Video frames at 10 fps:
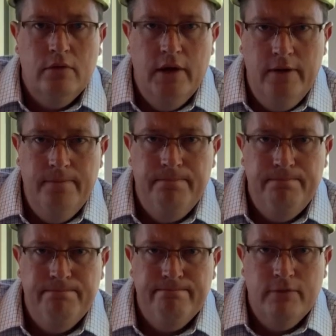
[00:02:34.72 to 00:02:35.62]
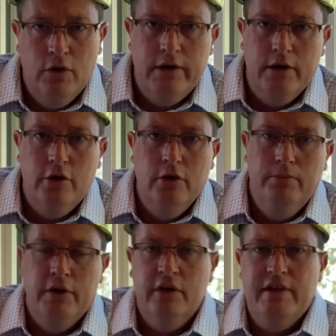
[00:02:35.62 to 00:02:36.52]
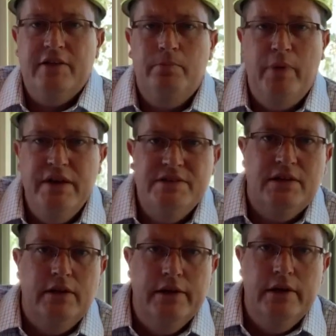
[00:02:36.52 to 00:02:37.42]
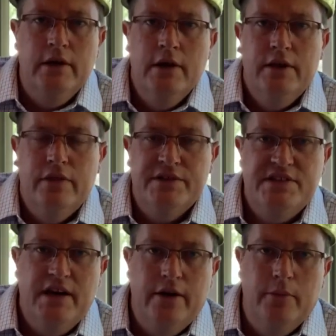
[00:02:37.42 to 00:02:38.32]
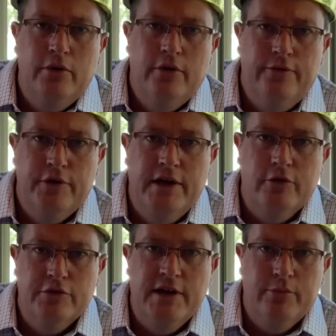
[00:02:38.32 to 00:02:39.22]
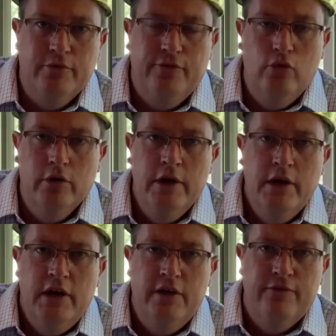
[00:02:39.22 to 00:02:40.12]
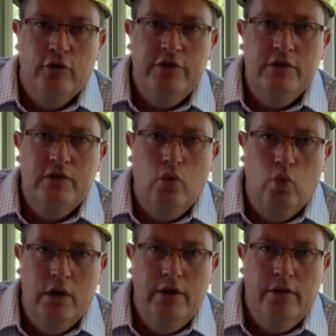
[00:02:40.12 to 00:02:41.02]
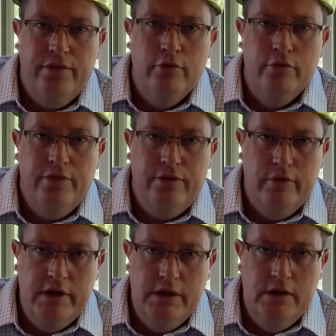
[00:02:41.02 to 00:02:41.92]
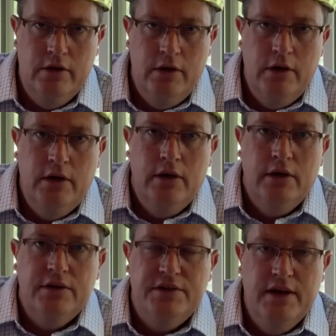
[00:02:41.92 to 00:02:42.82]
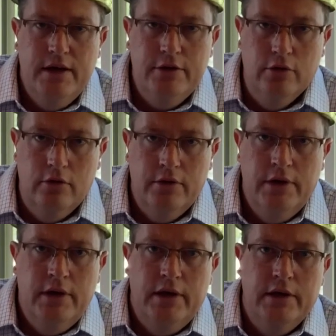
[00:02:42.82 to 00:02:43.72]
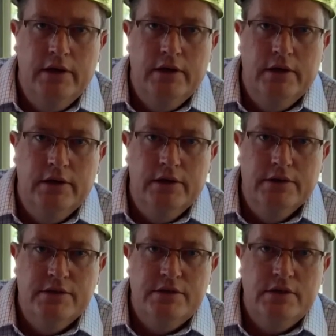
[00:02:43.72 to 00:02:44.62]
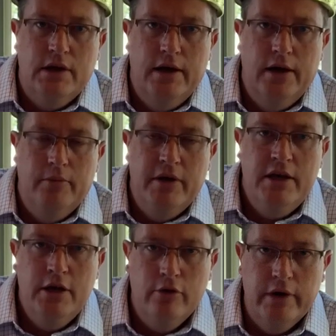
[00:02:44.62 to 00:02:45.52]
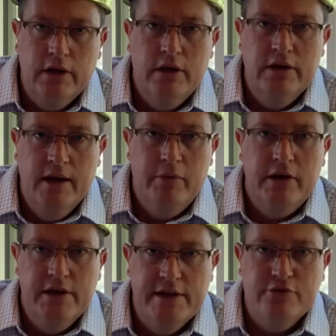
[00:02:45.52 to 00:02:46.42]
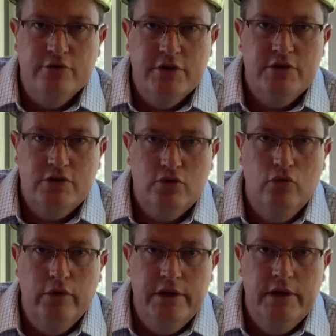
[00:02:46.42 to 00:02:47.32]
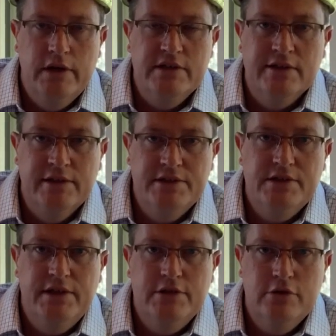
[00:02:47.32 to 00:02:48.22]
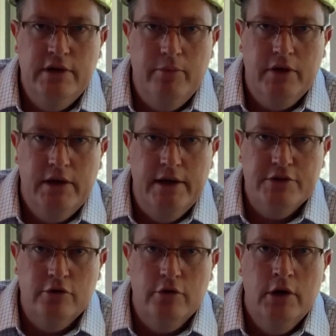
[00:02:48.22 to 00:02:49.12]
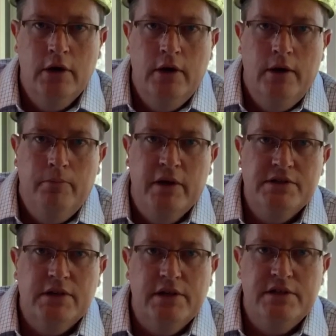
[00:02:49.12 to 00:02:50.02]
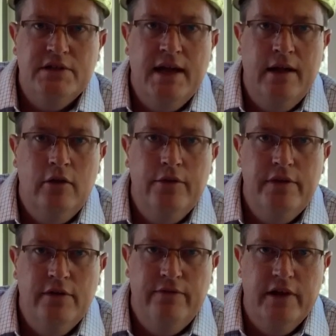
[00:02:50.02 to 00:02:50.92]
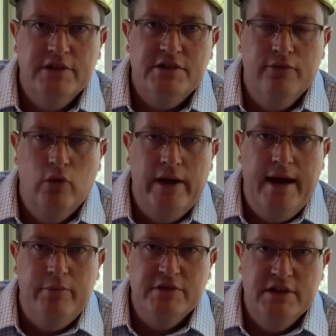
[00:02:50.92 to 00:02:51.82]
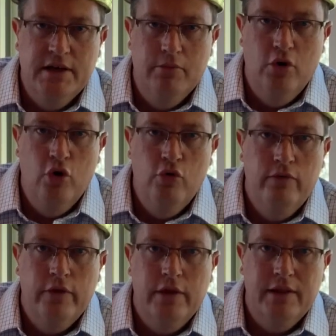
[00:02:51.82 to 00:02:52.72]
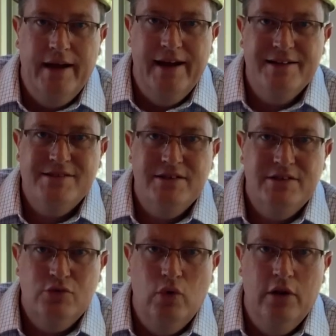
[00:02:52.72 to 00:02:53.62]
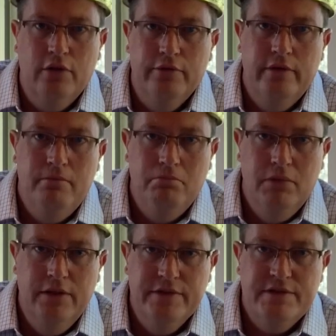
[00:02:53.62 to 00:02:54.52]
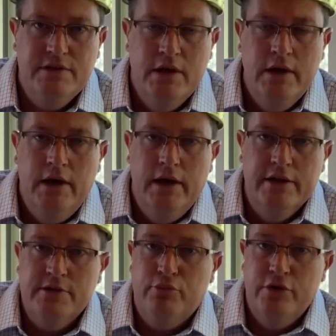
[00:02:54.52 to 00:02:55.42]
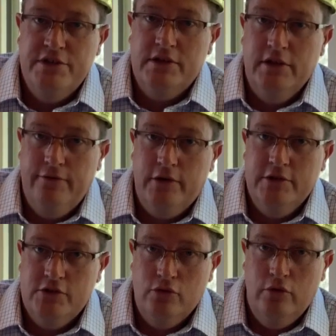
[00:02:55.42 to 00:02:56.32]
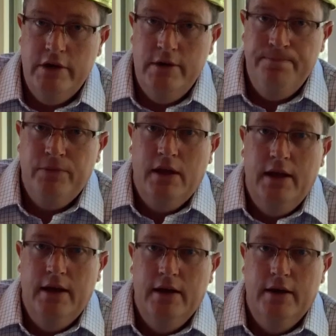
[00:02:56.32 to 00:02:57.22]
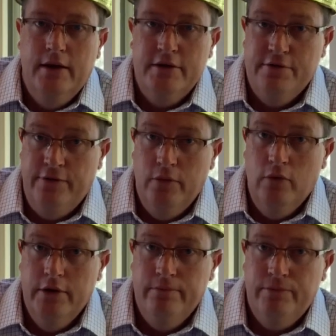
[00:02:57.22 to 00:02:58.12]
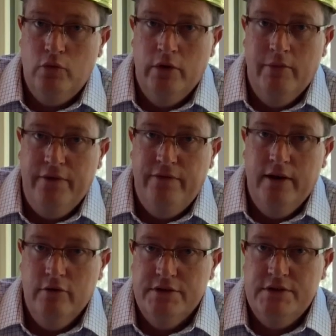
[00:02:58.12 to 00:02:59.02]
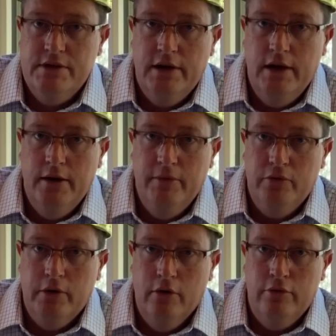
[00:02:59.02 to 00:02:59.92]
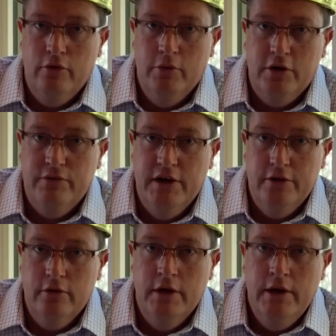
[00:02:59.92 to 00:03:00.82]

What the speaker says: Yeah? Okay, good. Because that's basically the setup for Daniel chapter 4. In verses 1 through 3, Daniel is hearing Nebuchadnezzar's story. He's listening to Nebuchadnezzar basically tell the events of what happened to him over the last 12 months. And it's a pretty significant story, and it's a fun one. It's one of my favorites as we go through the book of Daniel.